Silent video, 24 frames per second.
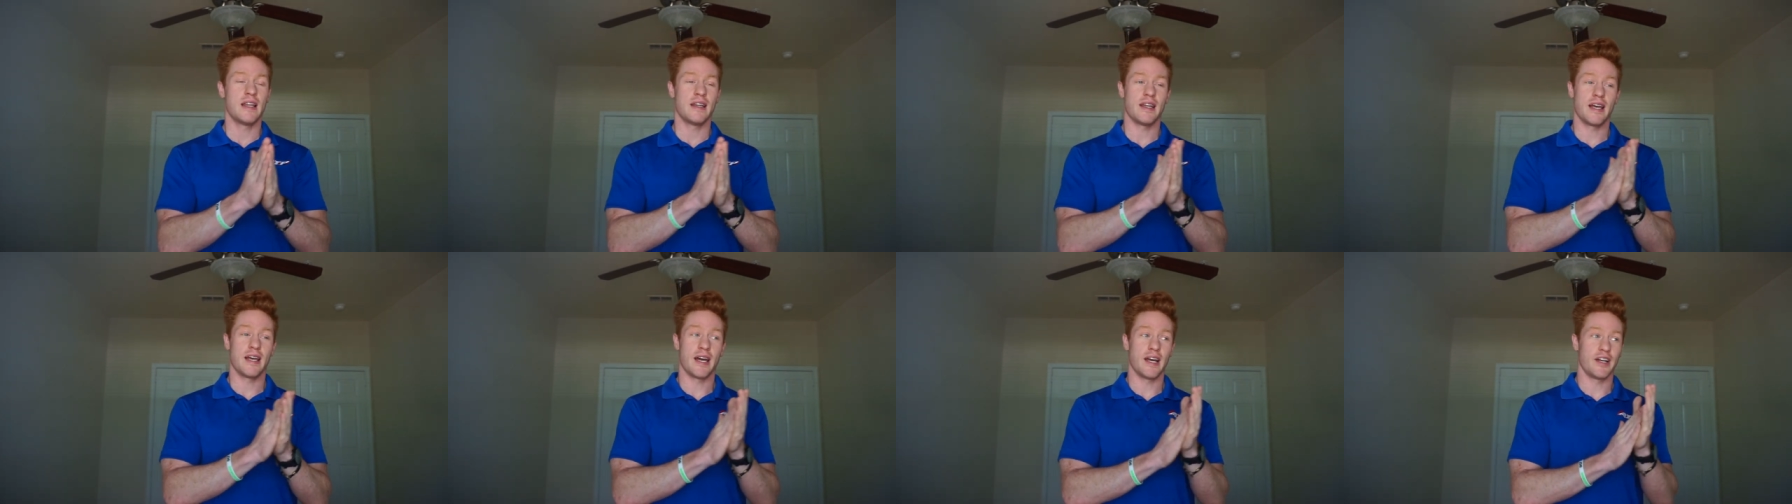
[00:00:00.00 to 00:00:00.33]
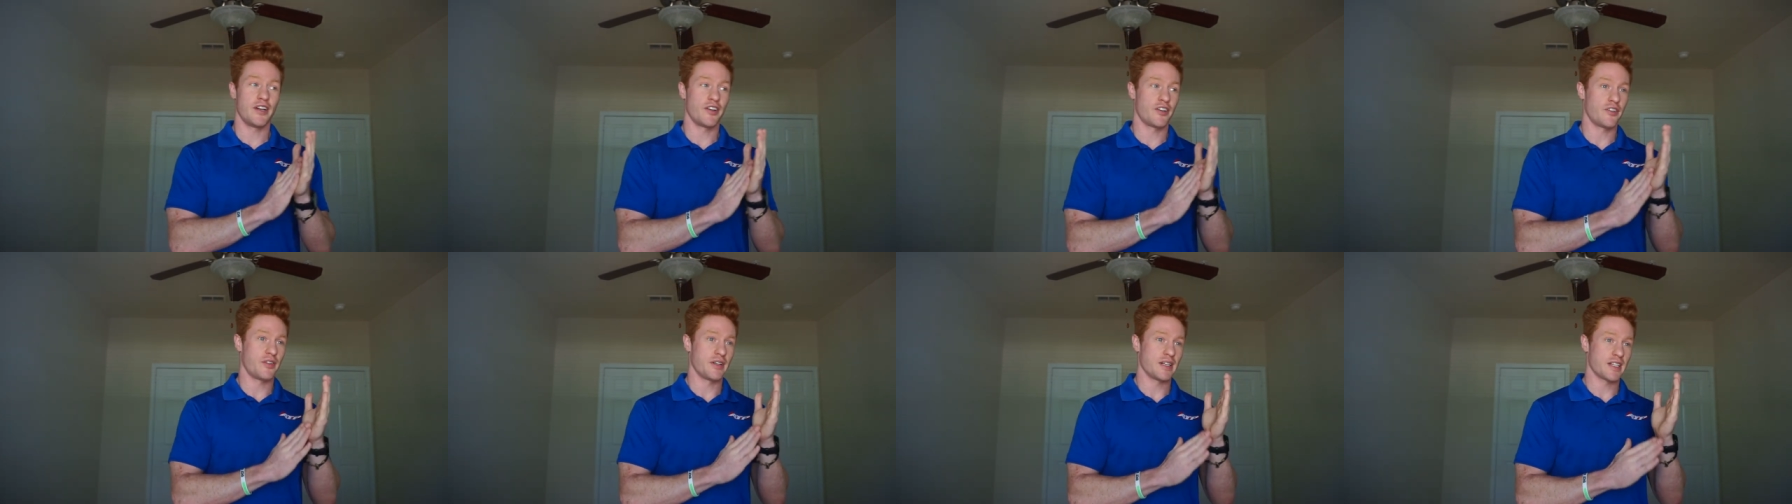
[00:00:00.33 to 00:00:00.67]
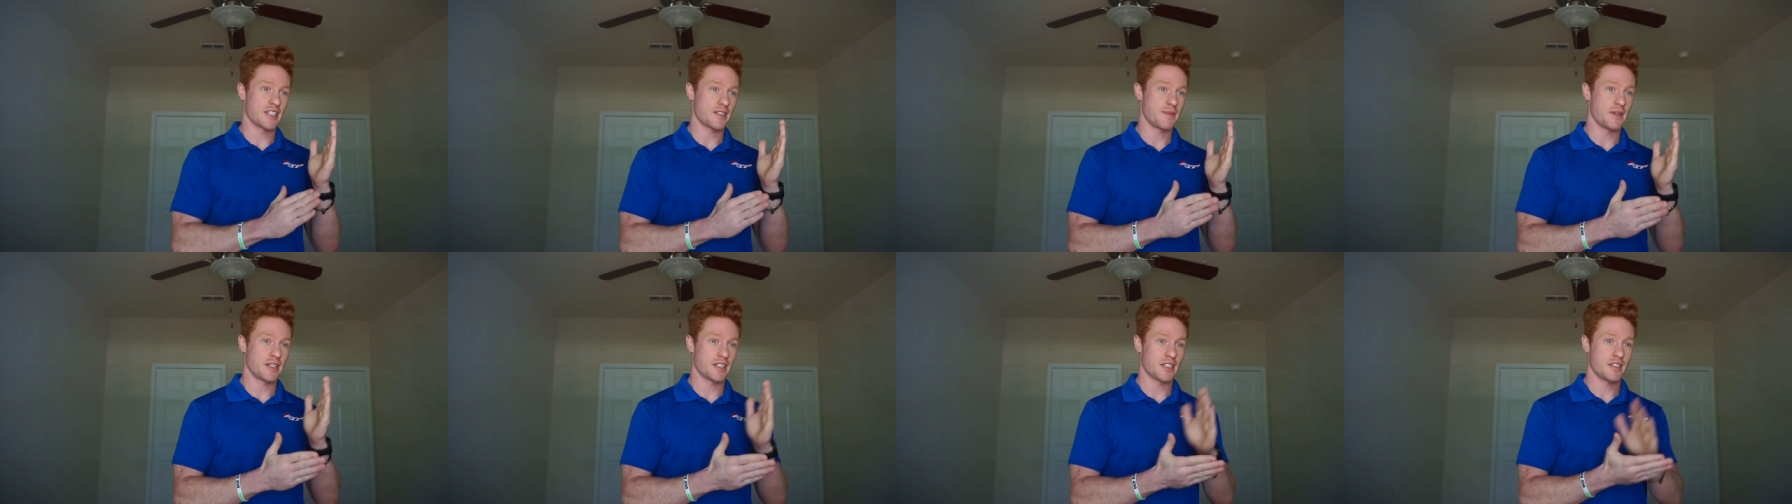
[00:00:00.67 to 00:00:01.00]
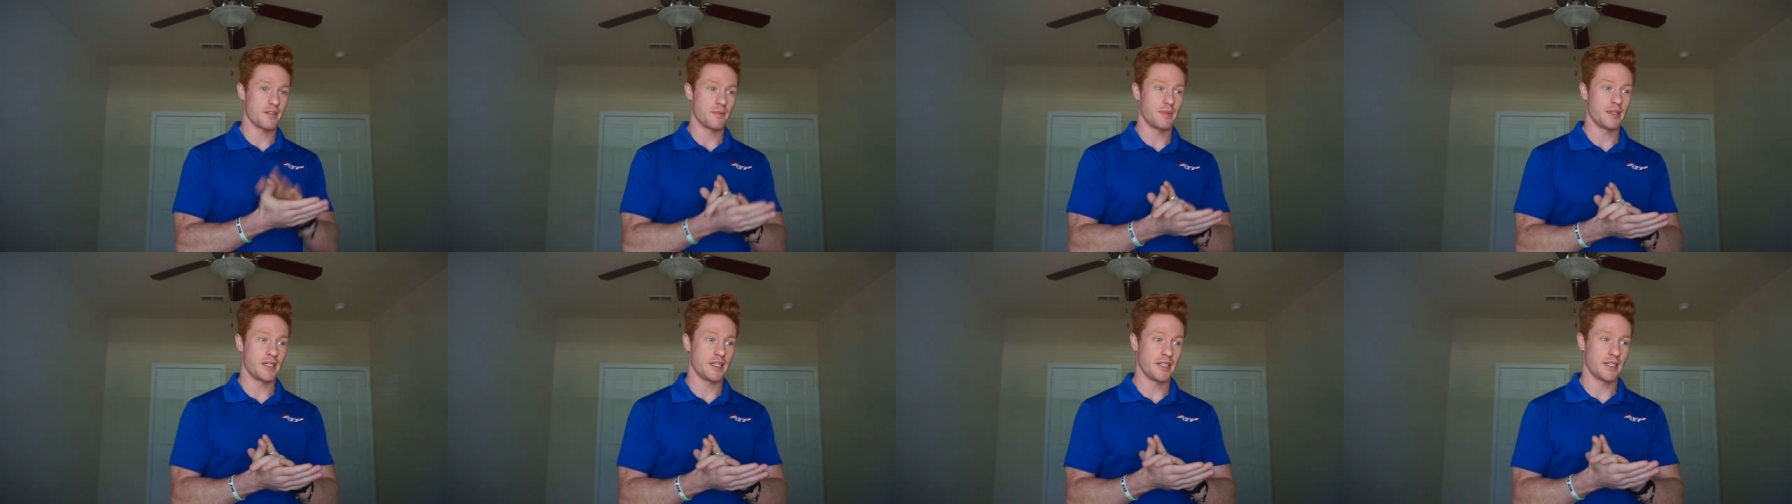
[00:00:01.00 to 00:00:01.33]
that you can expect to
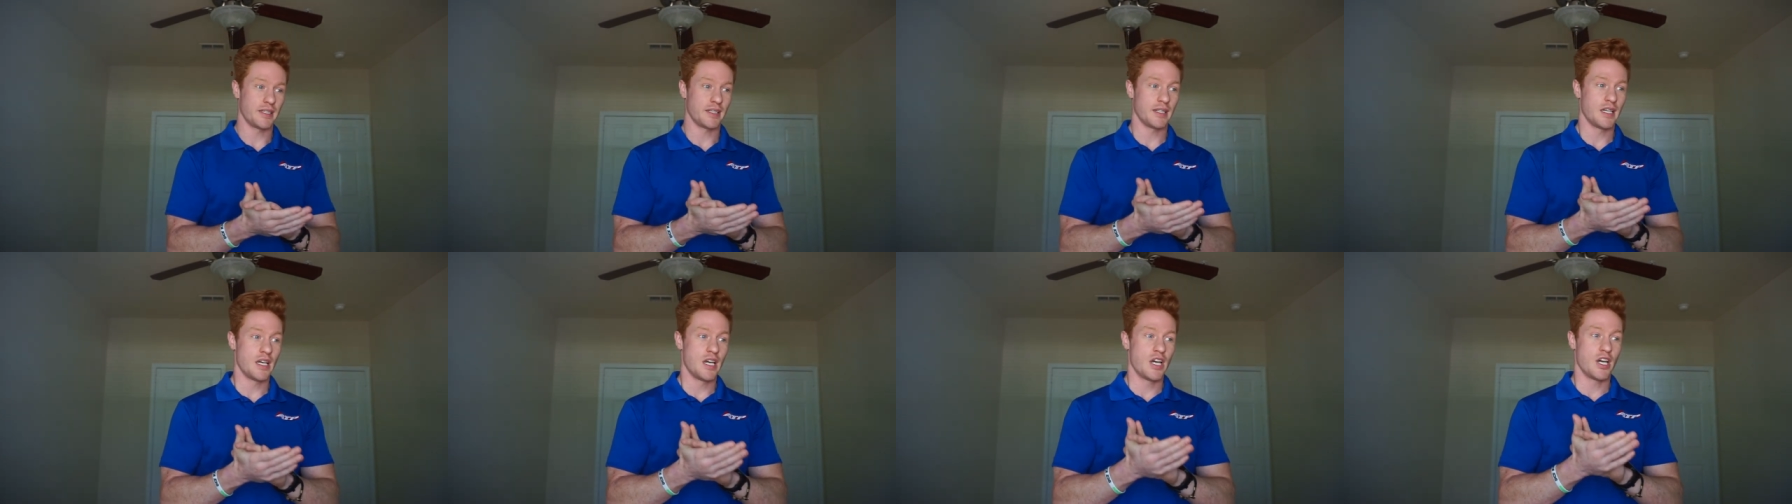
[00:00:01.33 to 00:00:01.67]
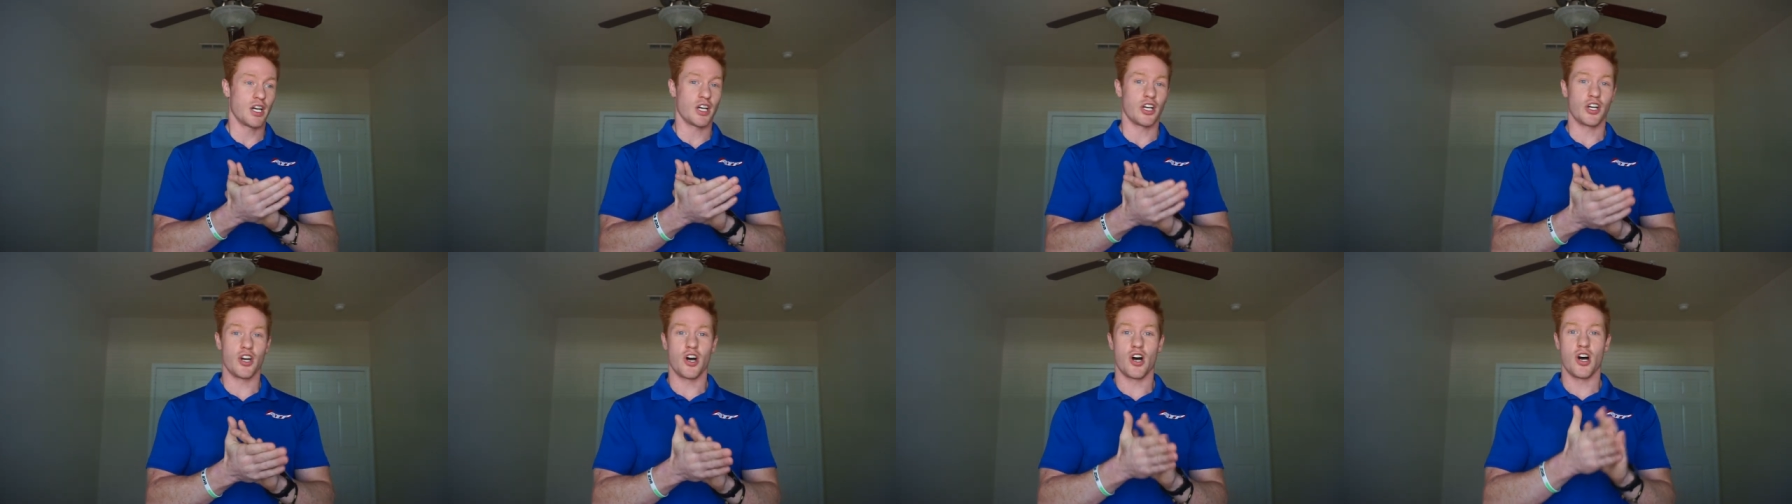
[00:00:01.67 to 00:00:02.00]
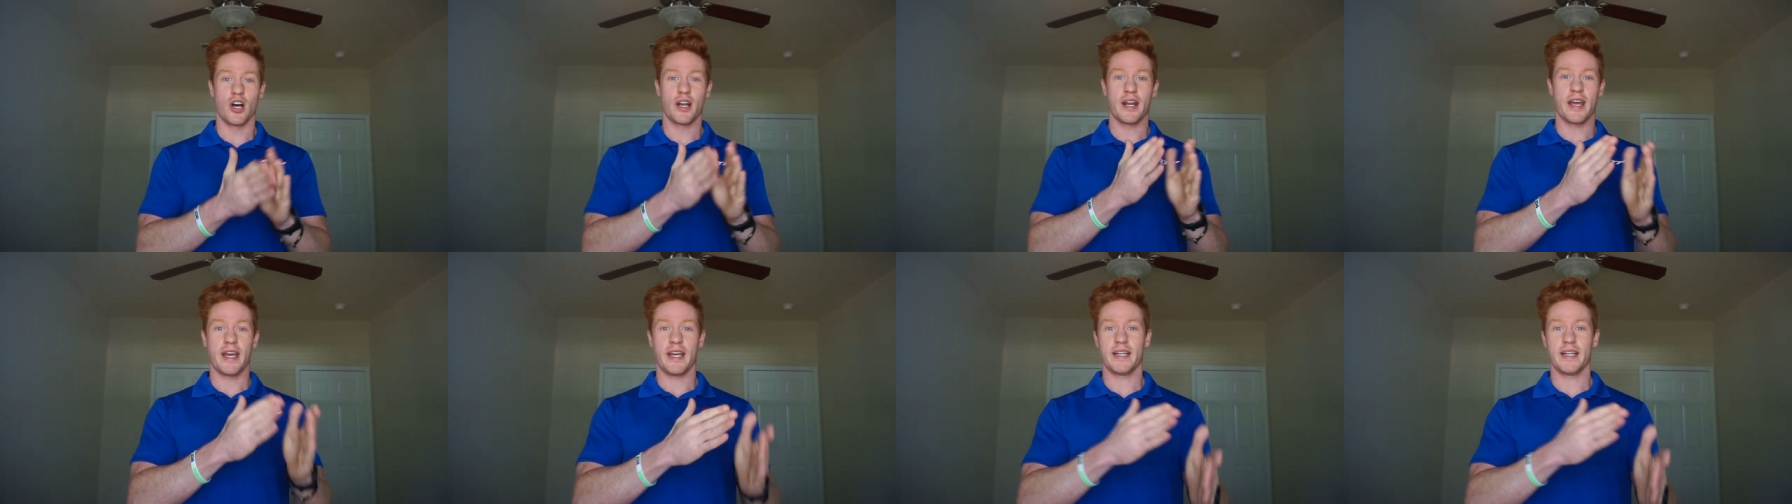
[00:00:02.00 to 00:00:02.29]
be gone